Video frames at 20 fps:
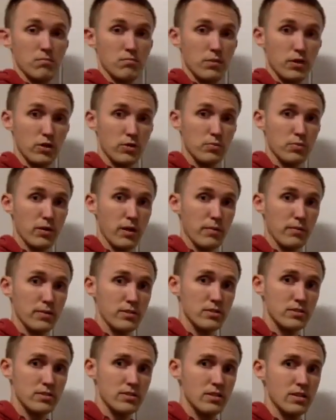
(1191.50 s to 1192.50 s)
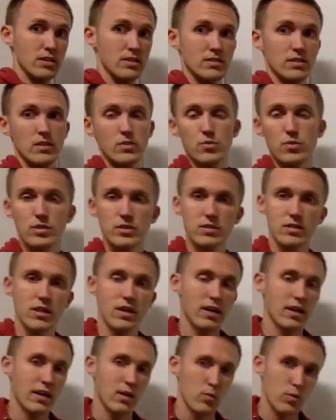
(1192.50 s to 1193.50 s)
model parameters. In other words,
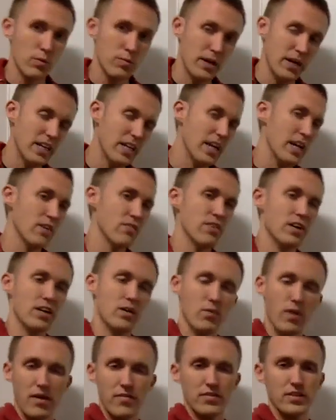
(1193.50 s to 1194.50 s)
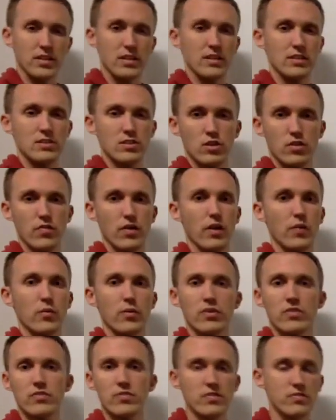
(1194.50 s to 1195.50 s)
we might have a gravity survey
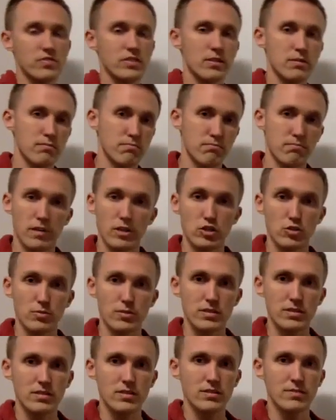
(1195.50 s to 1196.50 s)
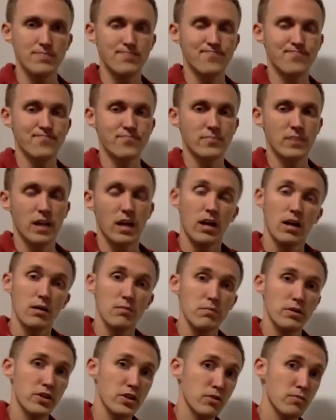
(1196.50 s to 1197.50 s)
with 50 measurements.
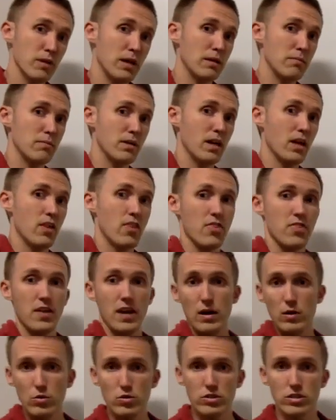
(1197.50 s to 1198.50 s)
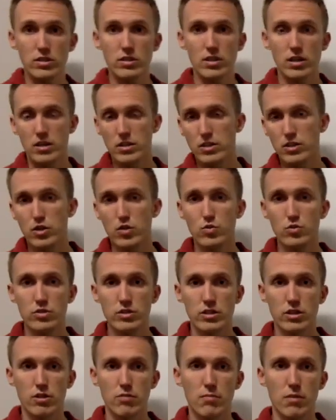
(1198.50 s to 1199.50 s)
But there might be 1,000 unknowns
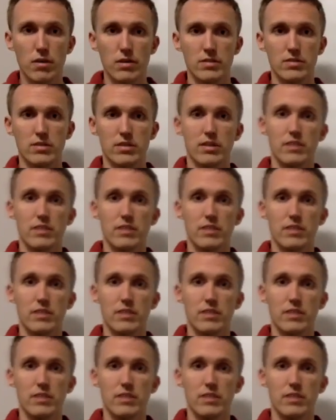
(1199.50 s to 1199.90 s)
in our model.